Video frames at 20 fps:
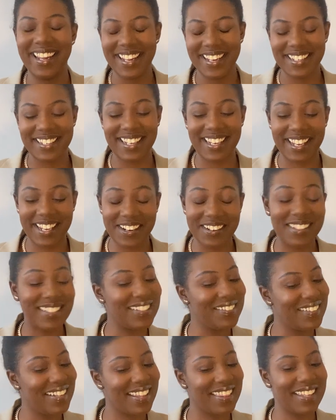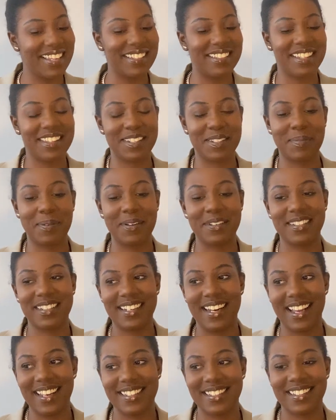to hear some of the things that this person
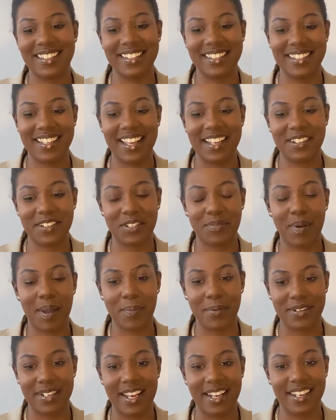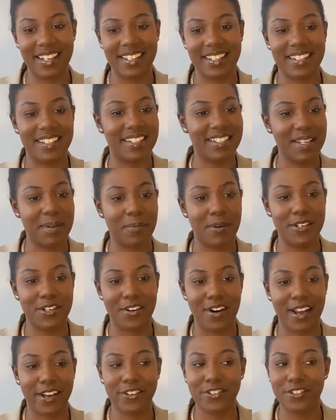has to say, just by pretending to sleep when you're
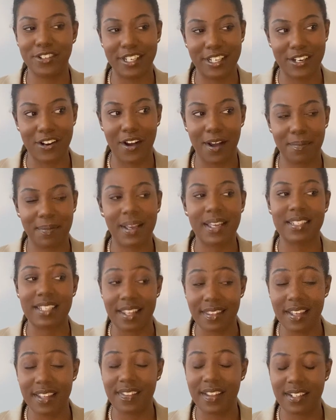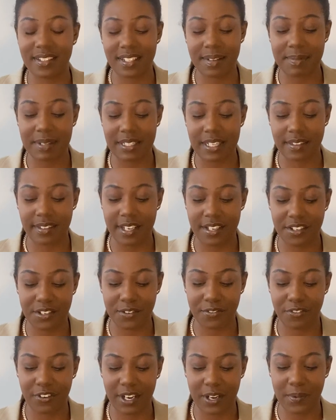actually not, because I think that's something that they do
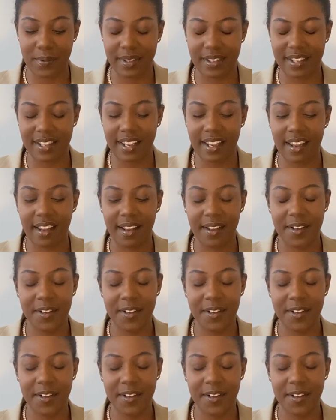frequently.